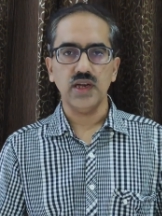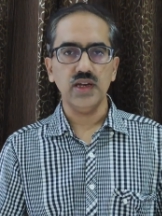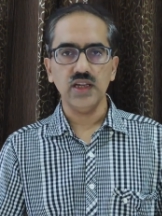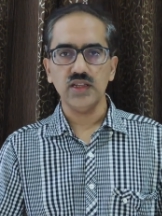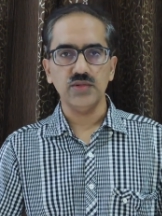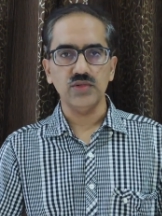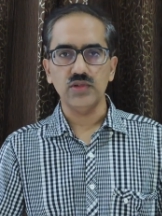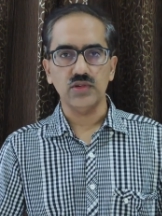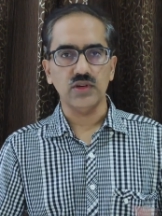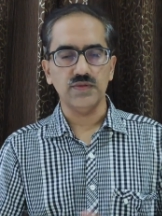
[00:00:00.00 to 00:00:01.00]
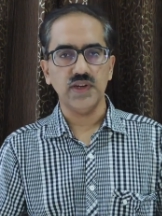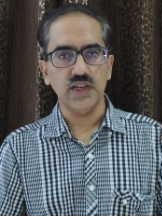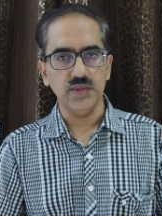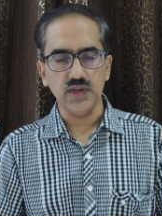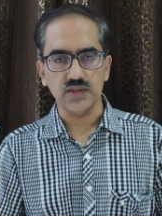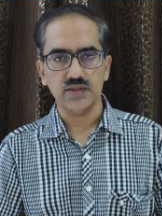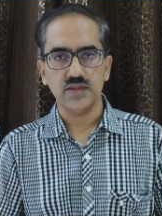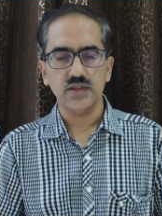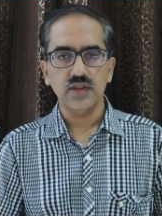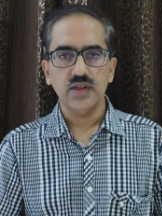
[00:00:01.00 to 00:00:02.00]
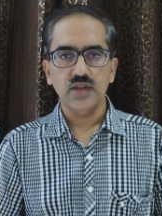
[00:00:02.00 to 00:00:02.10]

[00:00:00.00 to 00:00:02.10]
I take the route of 10 minutes.